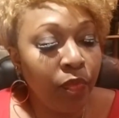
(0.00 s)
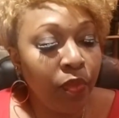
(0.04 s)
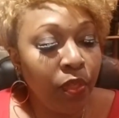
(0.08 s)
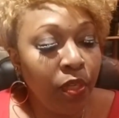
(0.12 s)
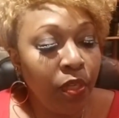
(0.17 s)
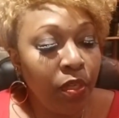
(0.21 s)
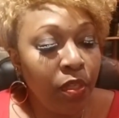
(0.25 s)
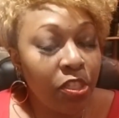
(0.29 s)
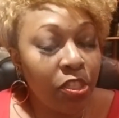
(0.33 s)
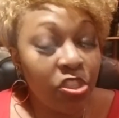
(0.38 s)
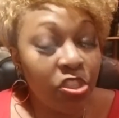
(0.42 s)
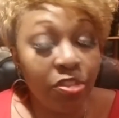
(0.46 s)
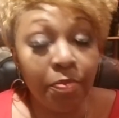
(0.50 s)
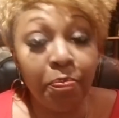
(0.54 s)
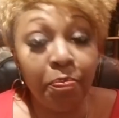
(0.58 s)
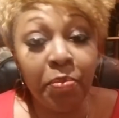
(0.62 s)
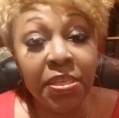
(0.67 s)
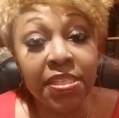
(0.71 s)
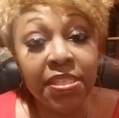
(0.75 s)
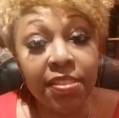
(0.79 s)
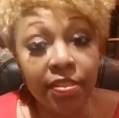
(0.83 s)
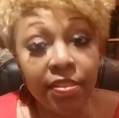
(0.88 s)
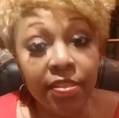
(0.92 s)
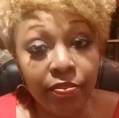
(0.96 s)

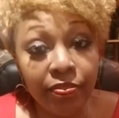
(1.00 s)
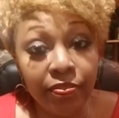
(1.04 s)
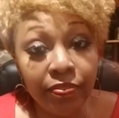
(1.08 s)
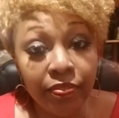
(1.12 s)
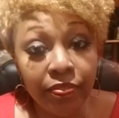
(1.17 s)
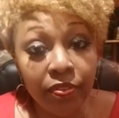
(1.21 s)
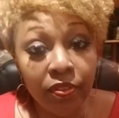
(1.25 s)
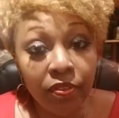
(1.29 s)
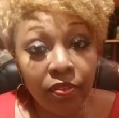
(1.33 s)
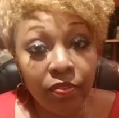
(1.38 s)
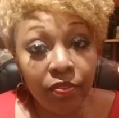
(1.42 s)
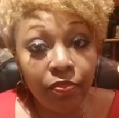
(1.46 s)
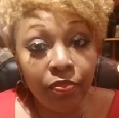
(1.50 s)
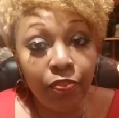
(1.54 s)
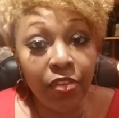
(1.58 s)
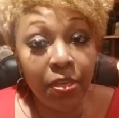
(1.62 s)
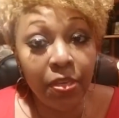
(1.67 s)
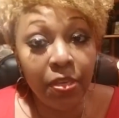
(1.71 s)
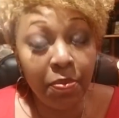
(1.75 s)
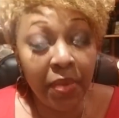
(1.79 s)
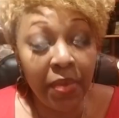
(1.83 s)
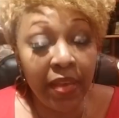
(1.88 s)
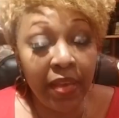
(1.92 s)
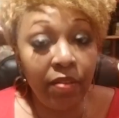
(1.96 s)
submissive
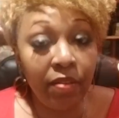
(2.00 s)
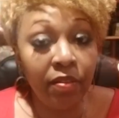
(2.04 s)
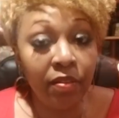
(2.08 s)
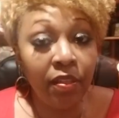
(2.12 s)
female.